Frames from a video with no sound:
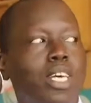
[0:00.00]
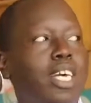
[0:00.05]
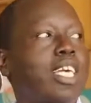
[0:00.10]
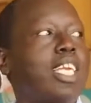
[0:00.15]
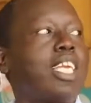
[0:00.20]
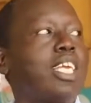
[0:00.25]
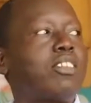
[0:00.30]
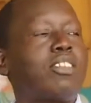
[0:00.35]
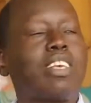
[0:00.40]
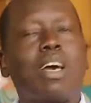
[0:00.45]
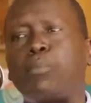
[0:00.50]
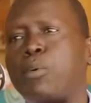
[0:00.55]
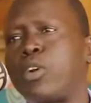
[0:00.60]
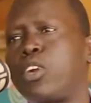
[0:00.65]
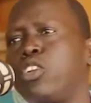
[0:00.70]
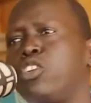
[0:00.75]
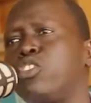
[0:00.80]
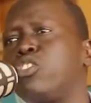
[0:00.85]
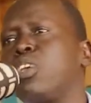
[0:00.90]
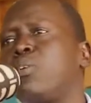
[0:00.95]
The kids are
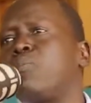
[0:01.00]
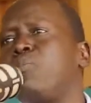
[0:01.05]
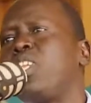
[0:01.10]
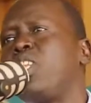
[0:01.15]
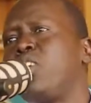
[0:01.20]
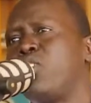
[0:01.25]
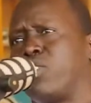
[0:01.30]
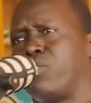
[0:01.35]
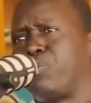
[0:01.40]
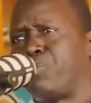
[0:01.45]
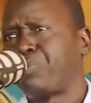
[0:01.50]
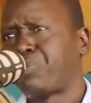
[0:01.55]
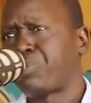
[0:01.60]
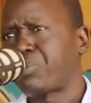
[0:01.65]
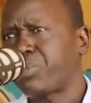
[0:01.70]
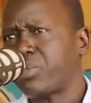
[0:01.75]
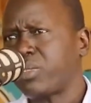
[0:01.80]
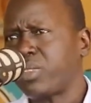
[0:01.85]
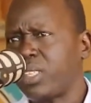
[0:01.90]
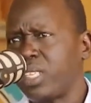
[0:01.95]
producing video.
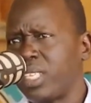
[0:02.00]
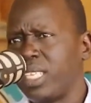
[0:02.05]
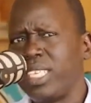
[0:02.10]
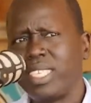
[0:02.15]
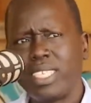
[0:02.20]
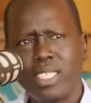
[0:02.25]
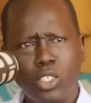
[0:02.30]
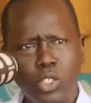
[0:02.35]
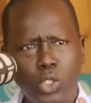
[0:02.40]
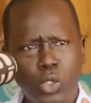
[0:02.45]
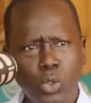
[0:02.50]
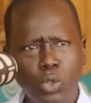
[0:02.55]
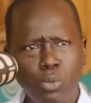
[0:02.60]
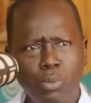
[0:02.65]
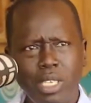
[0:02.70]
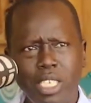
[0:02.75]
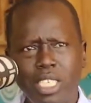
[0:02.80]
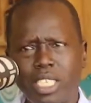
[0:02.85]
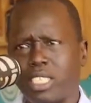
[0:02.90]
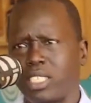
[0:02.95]
2
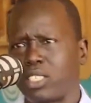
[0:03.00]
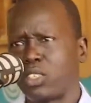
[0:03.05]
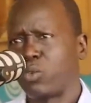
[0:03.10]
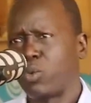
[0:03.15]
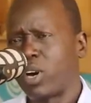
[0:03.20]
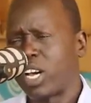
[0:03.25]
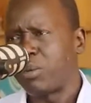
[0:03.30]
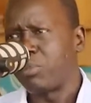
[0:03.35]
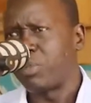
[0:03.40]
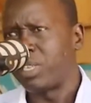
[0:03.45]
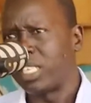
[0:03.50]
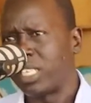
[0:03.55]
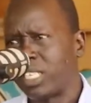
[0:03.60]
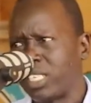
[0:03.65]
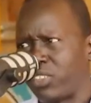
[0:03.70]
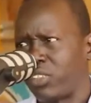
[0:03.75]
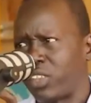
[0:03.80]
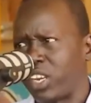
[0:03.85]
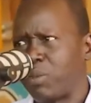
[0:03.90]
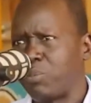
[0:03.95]
minute, 1 minute,
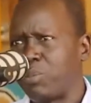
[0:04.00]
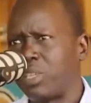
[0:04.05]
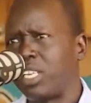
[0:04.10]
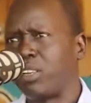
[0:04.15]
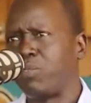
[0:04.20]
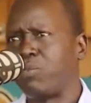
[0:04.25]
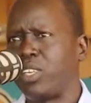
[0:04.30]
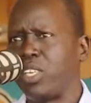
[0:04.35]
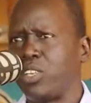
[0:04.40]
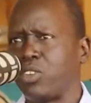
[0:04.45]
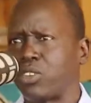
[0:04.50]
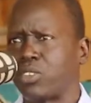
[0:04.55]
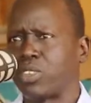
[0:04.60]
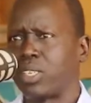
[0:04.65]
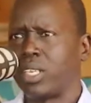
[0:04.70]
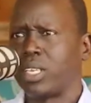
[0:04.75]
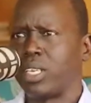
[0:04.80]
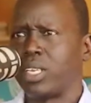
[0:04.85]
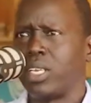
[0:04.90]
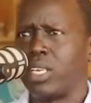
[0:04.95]
3 minute videos.
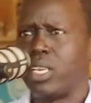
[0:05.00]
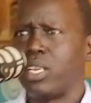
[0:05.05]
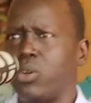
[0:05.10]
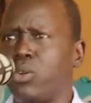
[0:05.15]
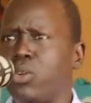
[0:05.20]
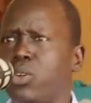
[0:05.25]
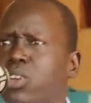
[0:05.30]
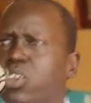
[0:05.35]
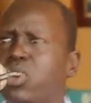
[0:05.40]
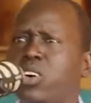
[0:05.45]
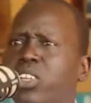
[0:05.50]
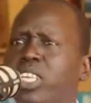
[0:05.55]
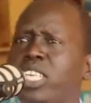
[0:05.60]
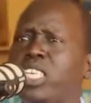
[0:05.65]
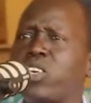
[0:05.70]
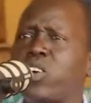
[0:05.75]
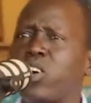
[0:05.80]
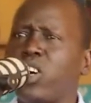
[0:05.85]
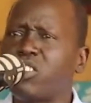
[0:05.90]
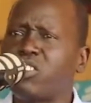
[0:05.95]
Do you know
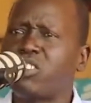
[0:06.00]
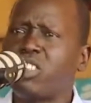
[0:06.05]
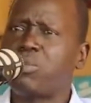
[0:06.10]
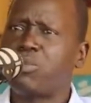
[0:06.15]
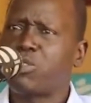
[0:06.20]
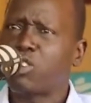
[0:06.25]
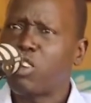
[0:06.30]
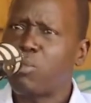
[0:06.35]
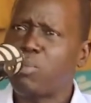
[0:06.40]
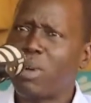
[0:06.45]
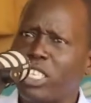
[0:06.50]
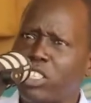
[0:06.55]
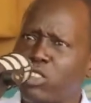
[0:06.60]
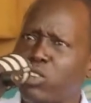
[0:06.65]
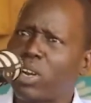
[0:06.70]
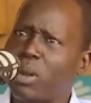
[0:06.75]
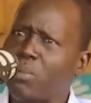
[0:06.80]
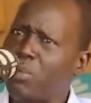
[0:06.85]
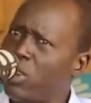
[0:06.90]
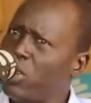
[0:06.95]
it costs them so much
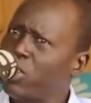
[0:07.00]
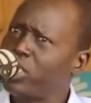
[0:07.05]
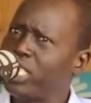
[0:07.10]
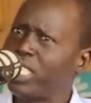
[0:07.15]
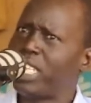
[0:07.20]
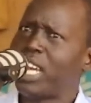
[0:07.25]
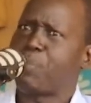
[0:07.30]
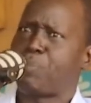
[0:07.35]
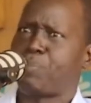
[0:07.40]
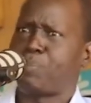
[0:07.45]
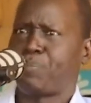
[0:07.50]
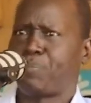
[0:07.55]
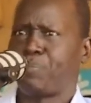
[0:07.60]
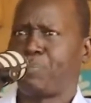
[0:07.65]
to upload it up?